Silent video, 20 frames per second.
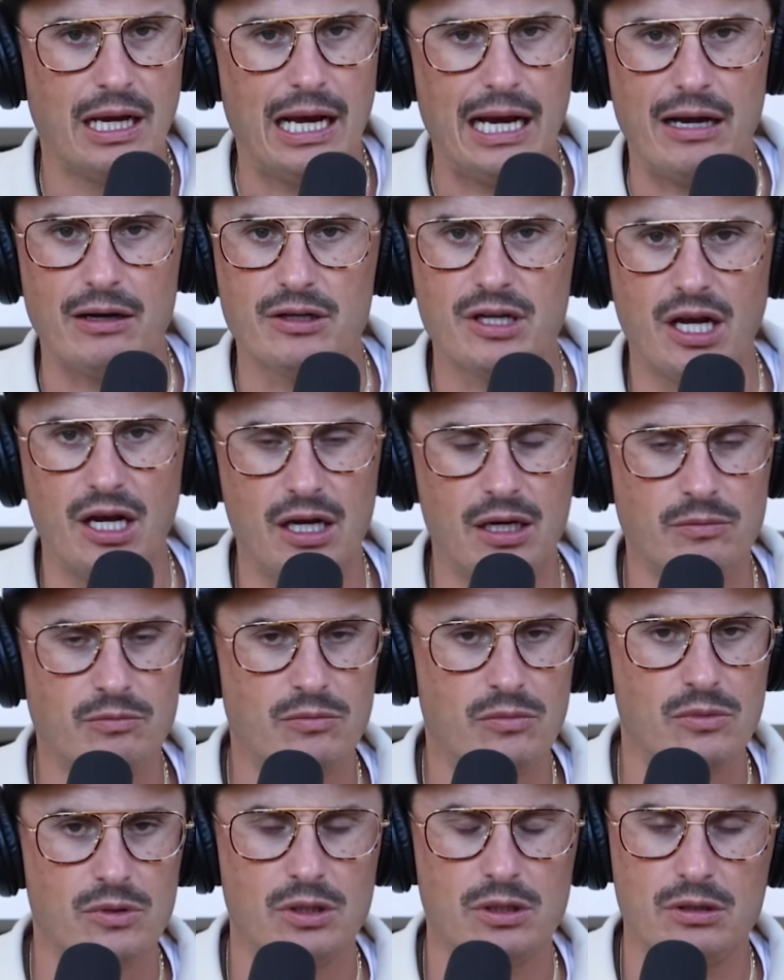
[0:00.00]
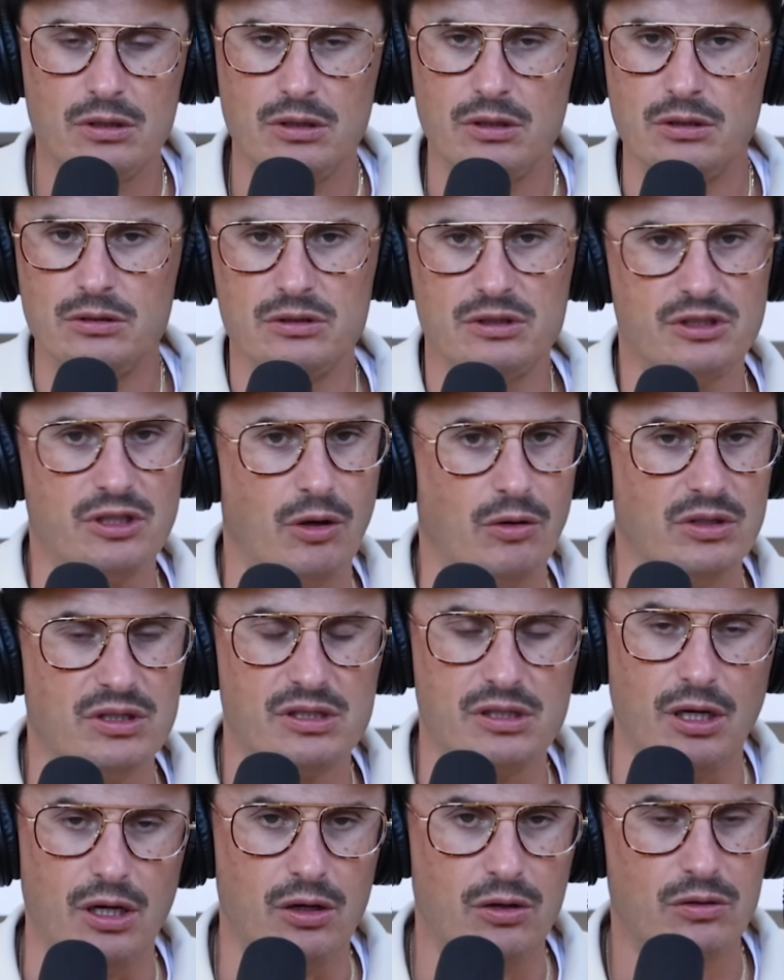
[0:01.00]
how come, so and
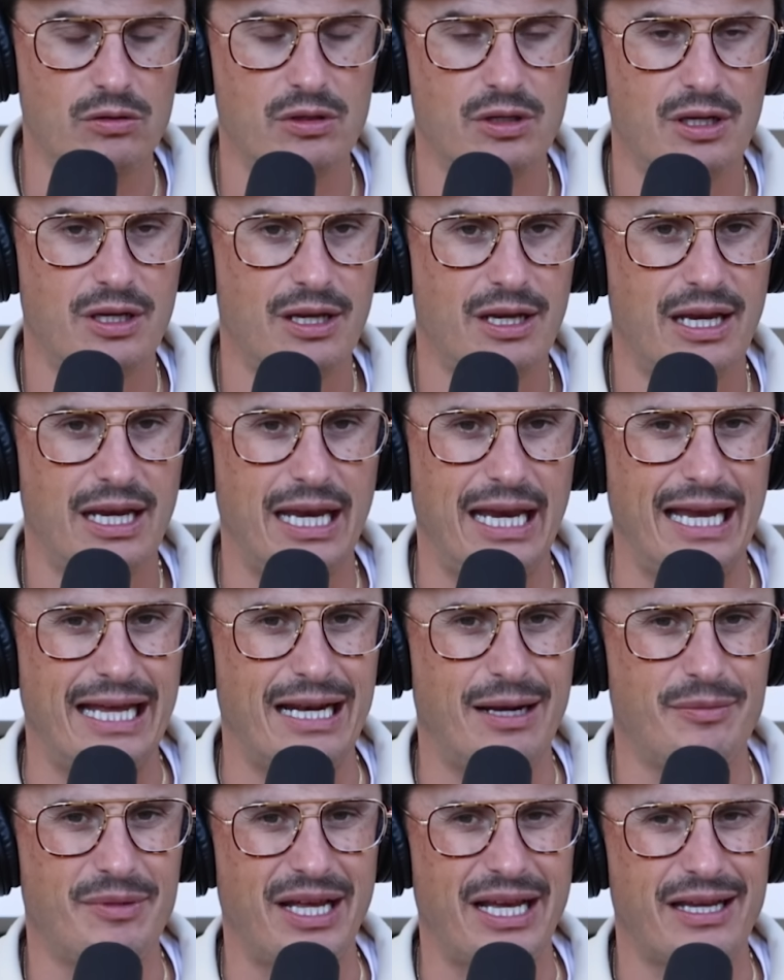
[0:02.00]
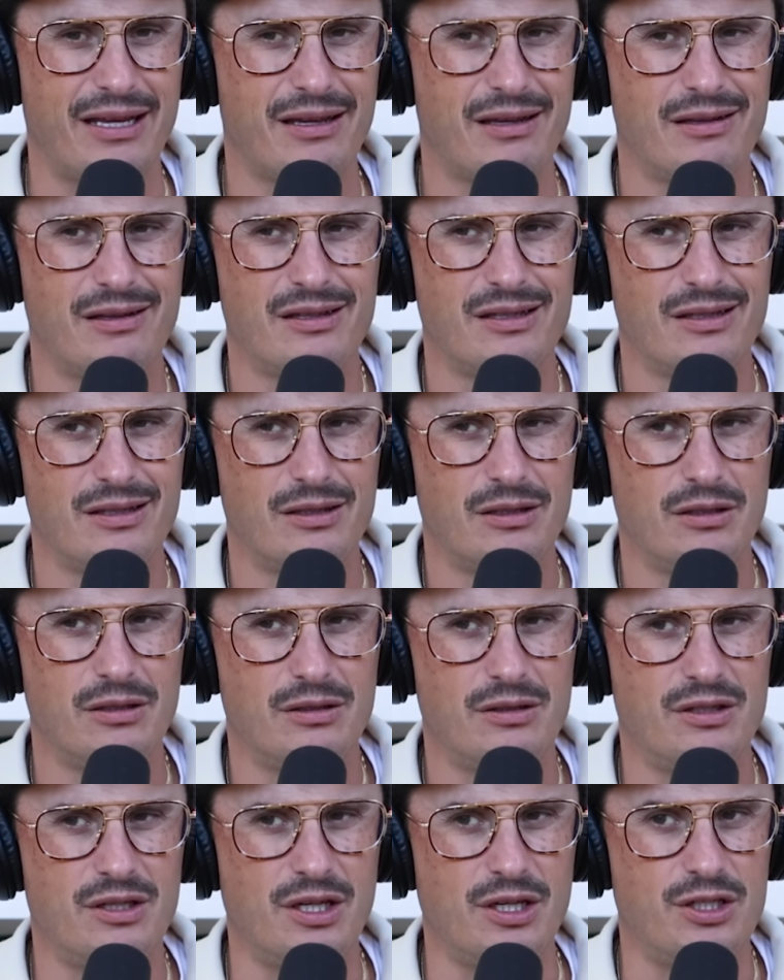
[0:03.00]
so, and I'm like,
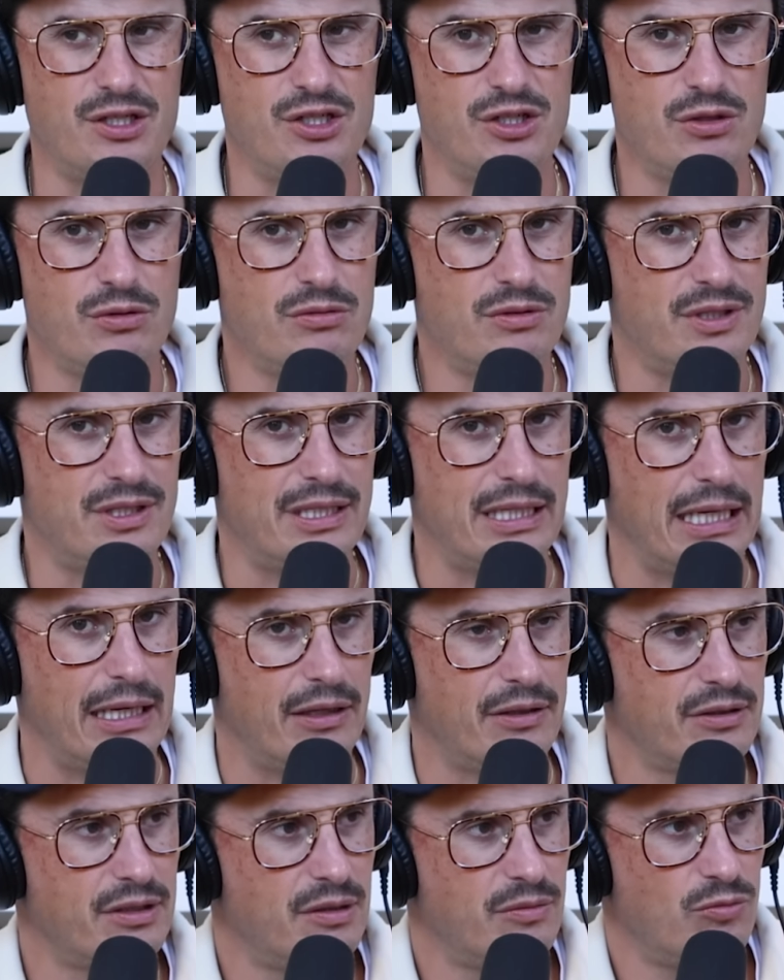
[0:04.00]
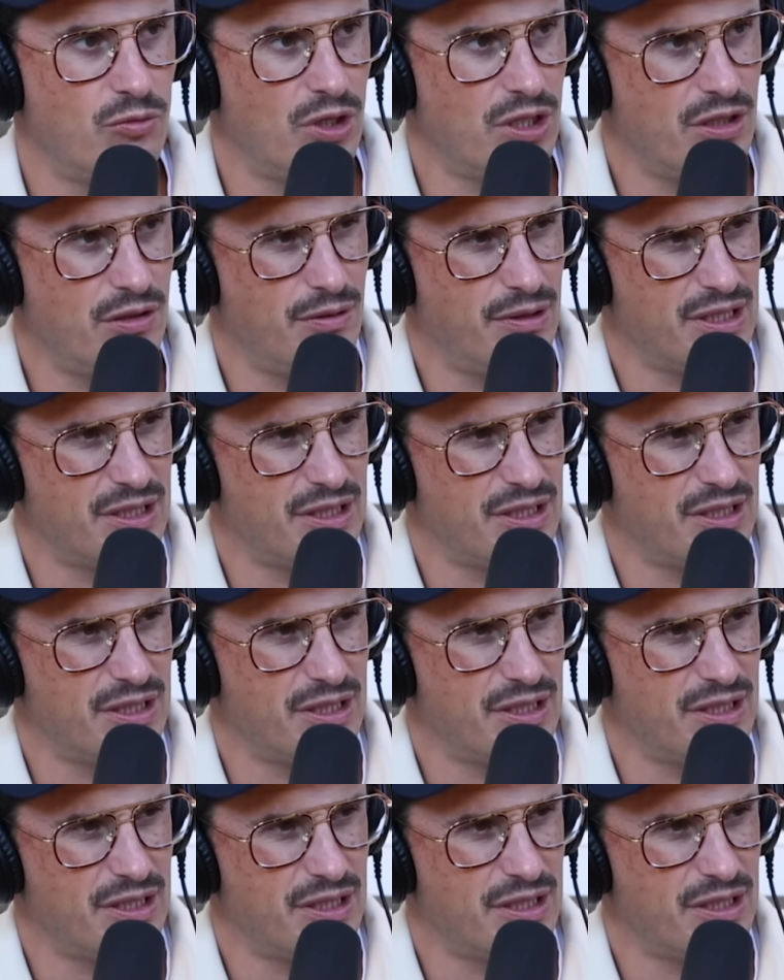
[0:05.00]
did you tell them what you